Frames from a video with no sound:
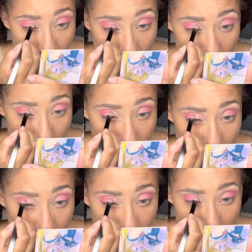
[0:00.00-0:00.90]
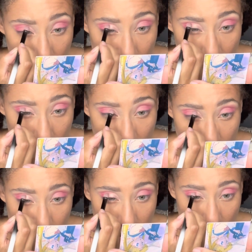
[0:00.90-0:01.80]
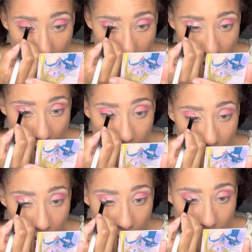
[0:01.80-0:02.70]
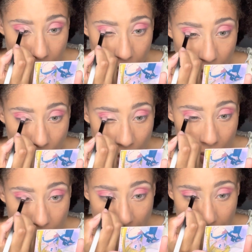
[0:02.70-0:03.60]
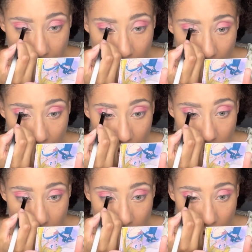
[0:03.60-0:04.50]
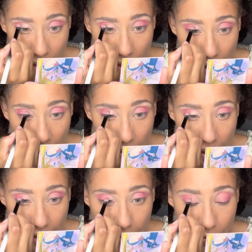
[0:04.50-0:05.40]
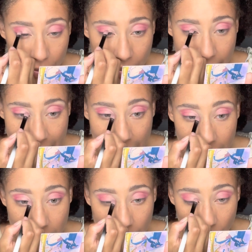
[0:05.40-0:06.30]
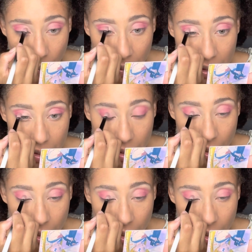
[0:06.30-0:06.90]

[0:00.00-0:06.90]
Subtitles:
off. And to be honest, Colourpop does a lot of mattes with